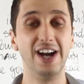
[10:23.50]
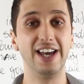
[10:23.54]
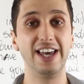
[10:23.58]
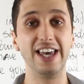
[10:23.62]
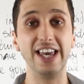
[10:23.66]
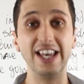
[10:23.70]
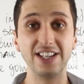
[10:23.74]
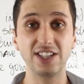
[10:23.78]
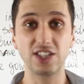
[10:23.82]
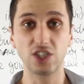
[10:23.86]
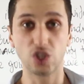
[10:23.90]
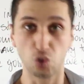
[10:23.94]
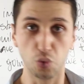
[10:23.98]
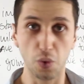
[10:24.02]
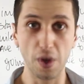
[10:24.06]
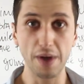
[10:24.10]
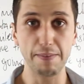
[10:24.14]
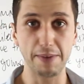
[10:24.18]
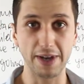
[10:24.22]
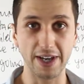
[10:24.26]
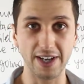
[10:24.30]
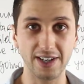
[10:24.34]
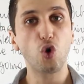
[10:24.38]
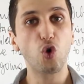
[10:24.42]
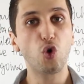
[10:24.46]
in
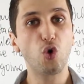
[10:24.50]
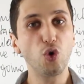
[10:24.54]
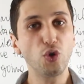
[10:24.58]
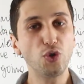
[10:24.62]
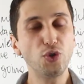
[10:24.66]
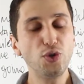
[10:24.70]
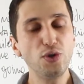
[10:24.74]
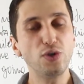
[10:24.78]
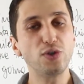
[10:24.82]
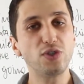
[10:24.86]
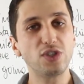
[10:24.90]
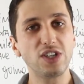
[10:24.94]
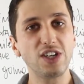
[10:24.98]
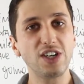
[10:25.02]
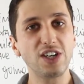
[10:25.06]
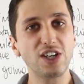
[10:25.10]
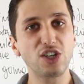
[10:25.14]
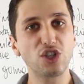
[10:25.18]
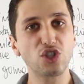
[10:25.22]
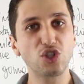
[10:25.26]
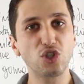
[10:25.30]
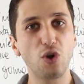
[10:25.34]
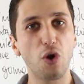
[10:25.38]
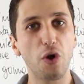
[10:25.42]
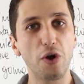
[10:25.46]
swimming. Who do you think
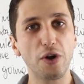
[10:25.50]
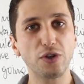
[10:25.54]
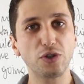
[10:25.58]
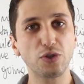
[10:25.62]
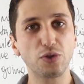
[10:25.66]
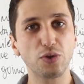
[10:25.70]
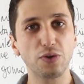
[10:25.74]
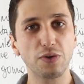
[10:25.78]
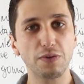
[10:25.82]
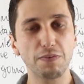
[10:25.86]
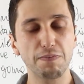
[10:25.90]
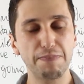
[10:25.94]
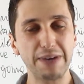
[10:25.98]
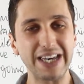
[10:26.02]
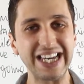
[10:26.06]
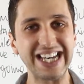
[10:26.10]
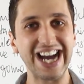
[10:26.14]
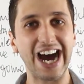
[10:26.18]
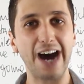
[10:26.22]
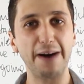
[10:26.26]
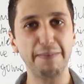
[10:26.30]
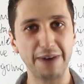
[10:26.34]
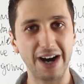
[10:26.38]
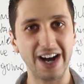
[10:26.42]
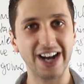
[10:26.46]
is going to
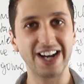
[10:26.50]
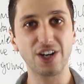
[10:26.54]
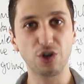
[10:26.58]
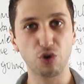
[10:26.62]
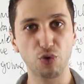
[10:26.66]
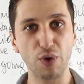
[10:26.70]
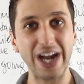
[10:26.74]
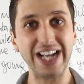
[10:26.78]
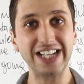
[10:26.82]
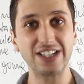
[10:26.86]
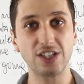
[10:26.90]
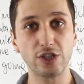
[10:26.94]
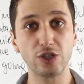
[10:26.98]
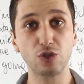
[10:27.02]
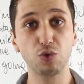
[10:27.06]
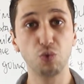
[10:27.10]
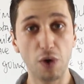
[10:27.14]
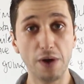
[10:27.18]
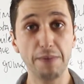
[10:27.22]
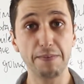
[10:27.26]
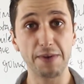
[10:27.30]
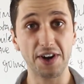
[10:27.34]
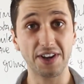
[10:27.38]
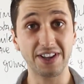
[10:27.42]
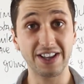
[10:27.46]
become a great
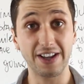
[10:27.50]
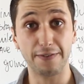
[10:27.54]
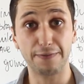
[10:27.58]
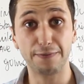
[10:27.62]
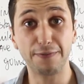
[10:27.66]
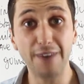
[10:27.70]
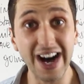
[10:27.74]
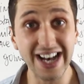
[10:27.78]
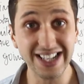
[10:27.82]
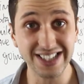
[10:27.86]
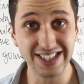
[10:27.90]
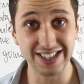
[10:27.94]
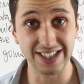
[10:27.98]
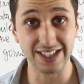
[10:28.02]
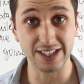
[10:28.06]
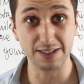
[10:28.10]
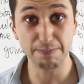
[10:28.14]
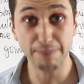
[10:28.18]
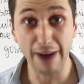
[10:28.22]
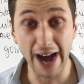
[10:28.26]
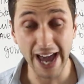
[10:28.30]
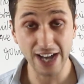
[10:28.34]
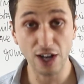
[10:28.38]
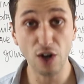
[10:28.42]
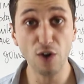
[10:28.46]
swimmer the fastest?
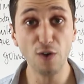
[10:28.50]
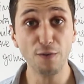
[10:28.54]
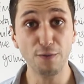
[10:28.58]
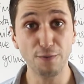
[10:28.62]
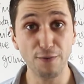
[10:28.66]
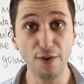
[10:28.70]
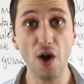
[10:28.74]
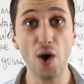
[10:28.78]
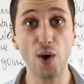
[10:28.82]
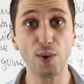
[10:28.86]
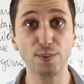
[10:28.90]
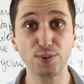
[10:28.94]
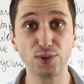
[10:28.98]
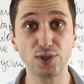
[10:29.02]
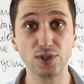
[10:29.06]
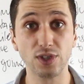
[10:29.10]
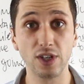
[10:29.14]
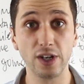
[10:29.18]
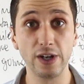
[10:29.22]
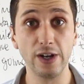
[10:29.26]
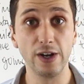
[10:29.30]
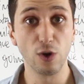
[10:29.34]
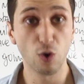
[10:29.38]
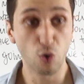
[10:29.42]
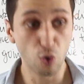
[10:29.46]
Michael Phelps,
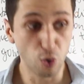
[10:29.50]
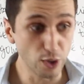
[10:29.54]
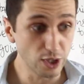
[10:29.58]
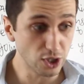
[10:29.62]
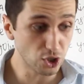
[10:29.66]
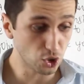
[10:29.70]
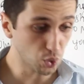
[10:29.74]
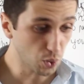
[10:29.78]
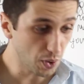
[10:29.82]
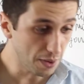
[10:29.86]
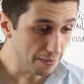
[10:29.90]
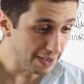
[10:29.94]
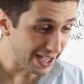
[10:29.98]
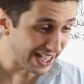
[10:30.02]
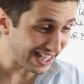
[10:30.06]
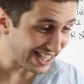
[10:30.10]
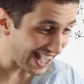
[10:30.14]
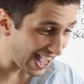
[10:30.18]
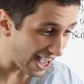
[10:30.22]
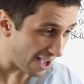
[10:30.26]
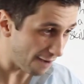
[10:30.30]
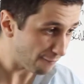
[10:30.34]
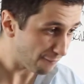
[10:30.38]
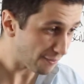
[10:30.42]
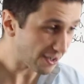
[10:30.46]
who is swimming
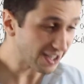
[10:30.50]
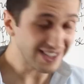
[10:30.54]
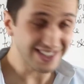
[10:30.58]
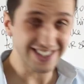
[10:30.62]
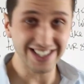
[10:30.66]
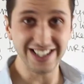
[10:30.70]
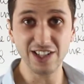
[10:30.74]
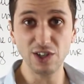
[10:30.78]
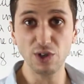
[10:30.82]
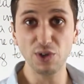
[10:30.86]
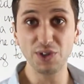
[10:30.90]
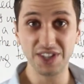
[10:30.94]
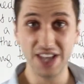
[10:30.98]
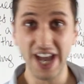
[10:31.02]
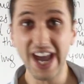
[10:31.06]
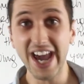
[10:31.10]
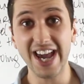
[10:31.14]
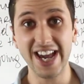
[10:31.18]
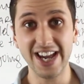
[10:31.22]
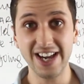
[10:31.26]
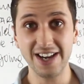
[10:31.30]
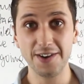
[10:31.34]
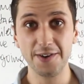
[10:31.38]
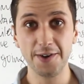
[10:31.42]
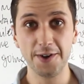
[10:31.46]
every single
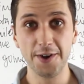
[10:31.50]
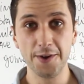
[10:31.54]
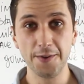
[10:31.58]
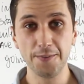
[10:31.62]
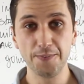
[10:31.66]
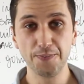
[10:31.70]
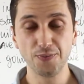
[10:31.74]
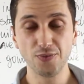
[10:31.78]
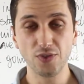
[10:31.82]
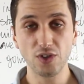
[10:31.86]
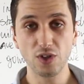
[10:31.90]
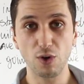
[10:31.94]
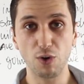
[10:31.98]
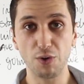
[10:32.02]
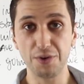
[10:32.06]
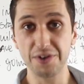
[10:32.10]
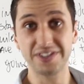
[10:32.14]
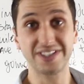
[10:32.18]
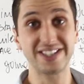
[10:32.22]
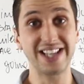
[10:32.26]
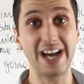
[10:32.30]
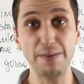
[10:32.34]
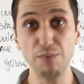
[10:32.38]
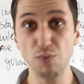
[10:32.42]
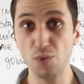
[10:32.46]
day, or
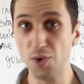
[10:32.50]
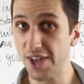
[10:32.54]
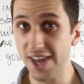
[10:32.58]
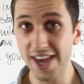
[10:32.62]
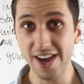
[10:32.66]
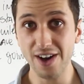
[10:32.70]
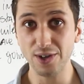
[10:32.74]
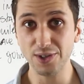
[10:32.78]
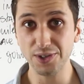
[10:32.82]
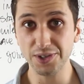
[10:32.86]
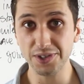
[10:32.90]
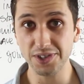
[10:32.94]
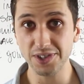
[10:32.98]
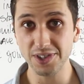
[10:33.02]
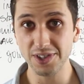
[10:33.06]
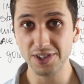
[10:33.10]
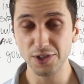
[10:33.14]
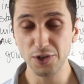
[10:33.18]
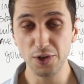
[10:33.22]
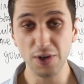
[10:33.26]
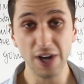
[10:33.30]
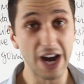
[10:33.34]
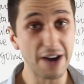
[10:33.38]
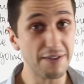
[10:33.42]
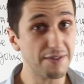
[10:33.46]
someone else you
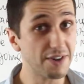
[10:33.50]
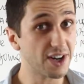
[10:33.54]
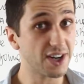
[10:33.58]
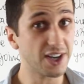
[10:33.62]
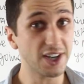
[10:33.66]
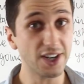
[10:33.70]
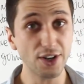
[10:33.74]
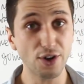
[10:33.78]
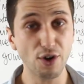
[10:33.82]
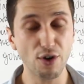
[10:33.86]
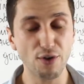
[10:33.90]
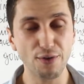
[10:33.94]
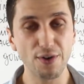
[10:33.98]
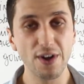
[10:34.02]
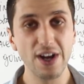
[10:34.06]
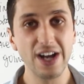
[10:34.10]
haven't heard of